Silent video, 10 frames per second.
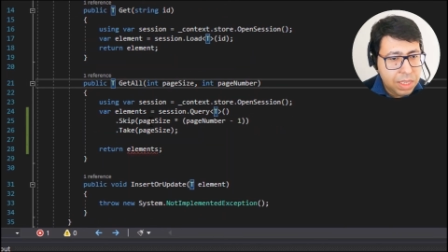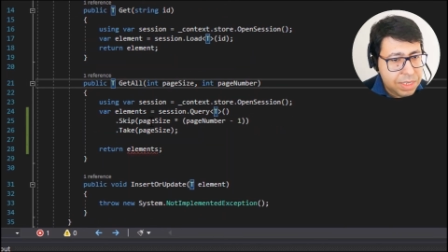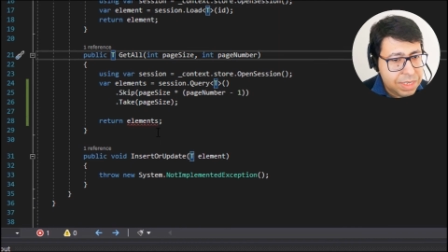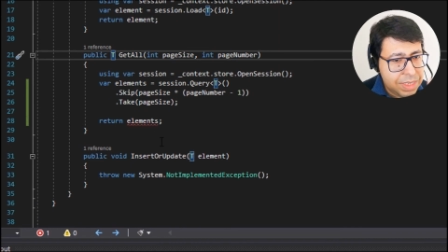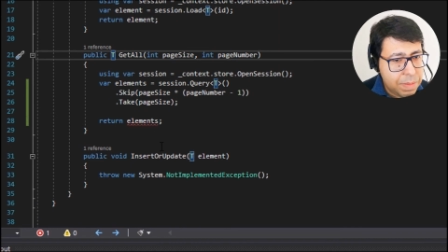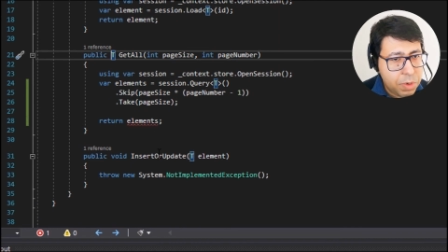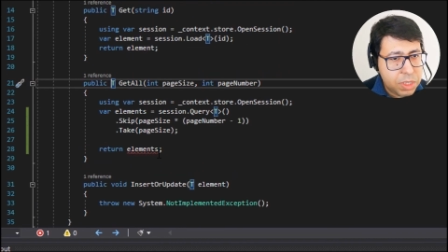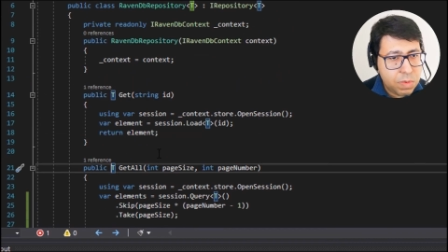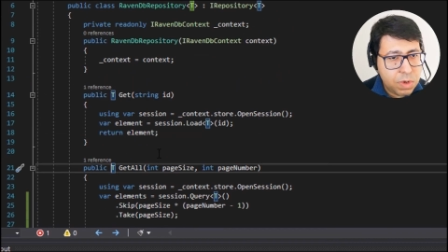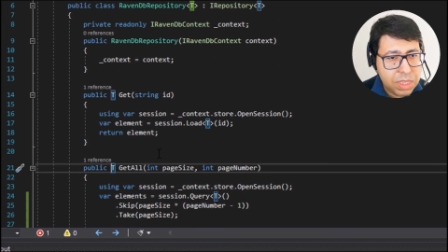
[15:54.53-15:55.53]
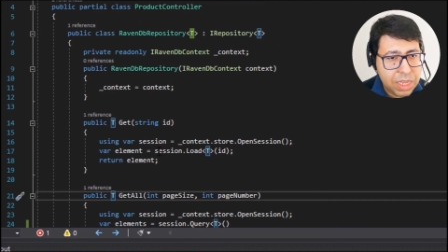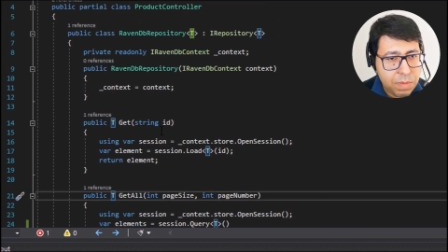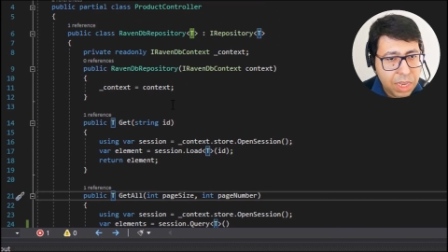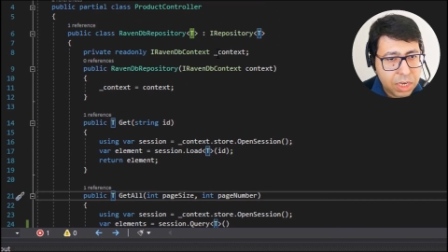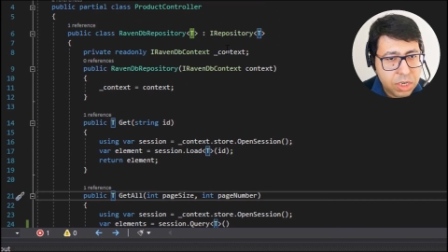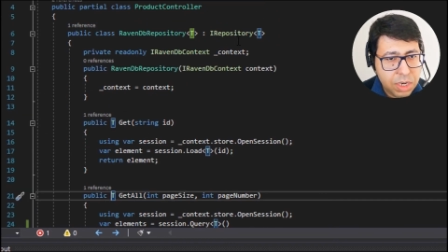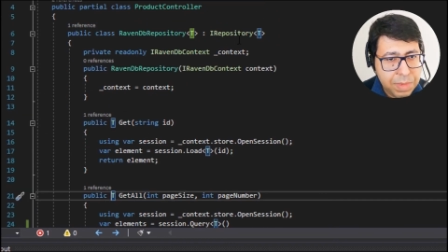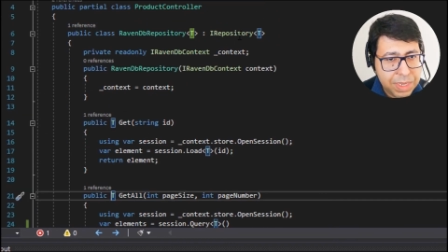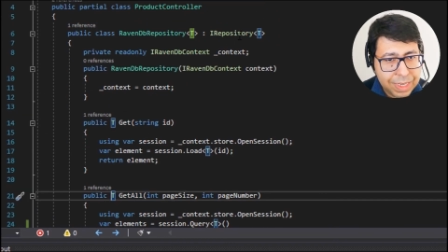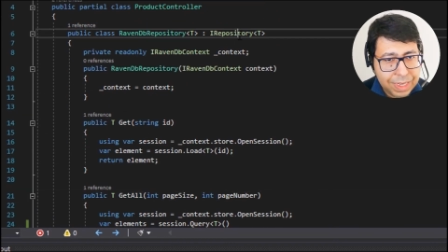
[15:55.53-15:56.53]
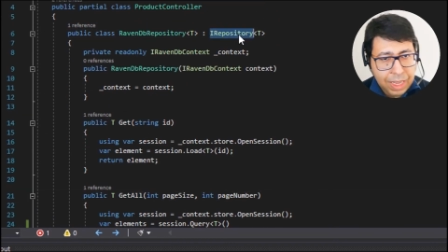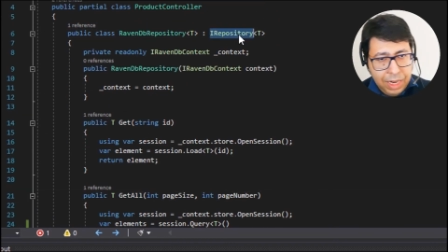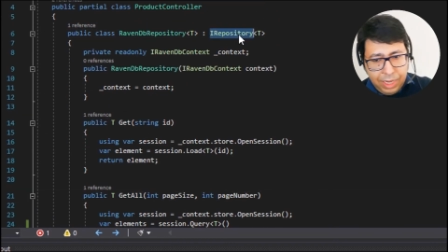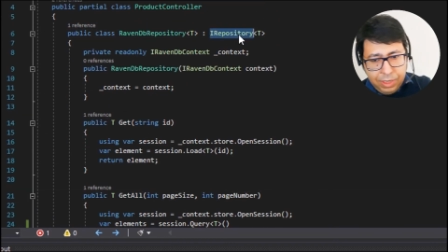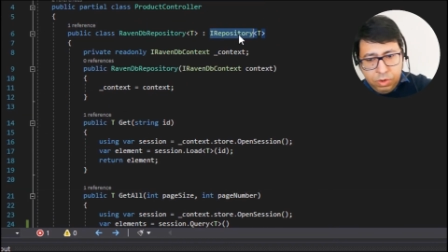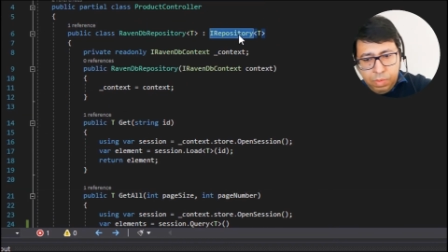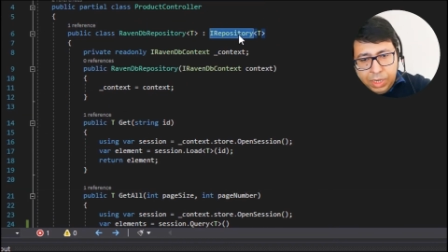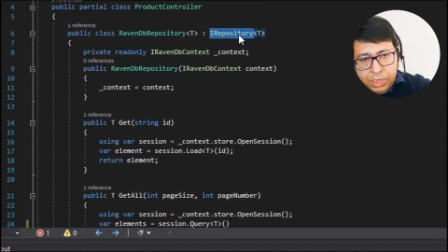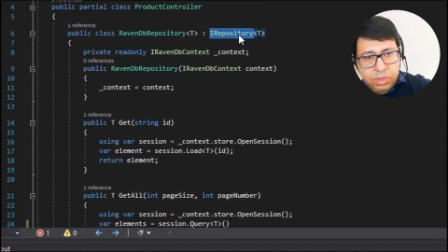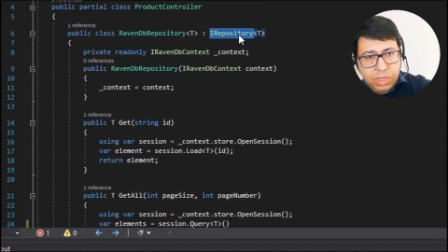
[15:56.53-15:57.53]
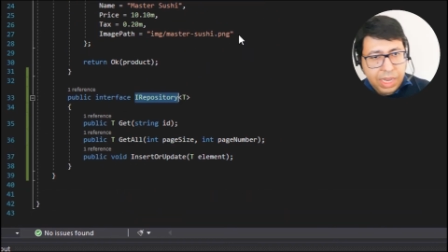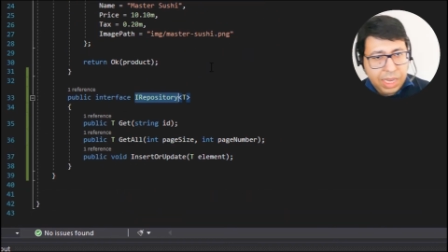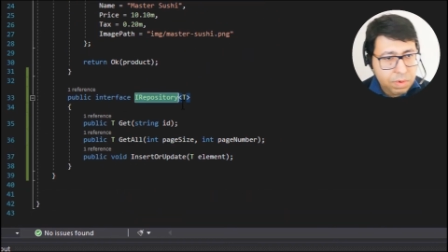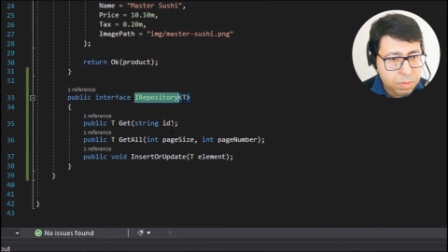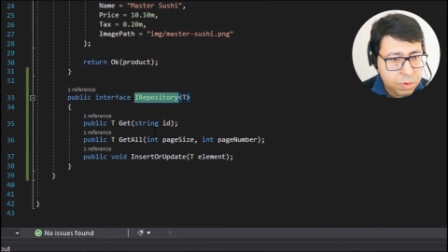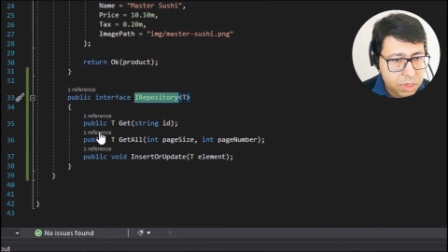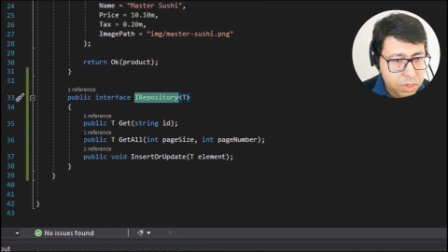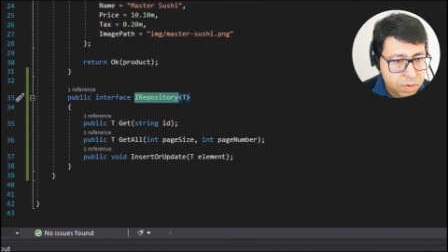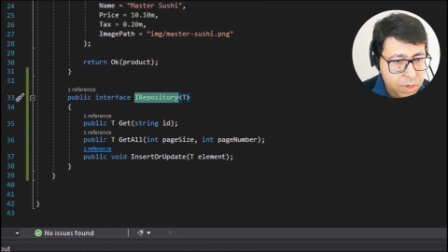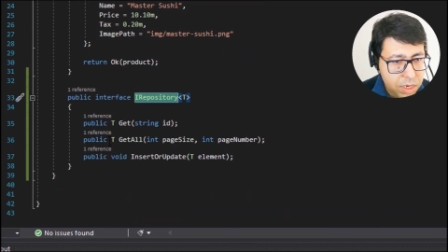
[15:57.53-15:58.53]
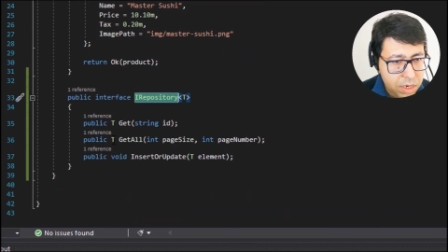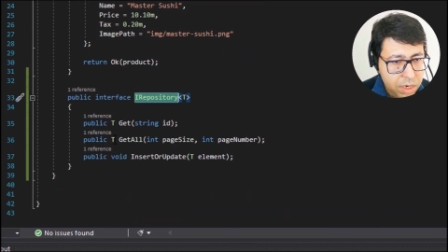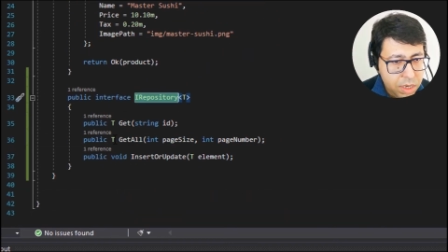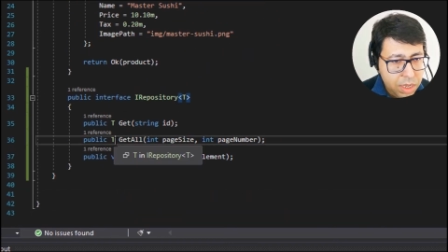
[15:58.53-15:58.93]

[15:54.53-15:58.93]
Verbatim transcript: This is the point where, that we actually miss it. Let's go back to the i repository here.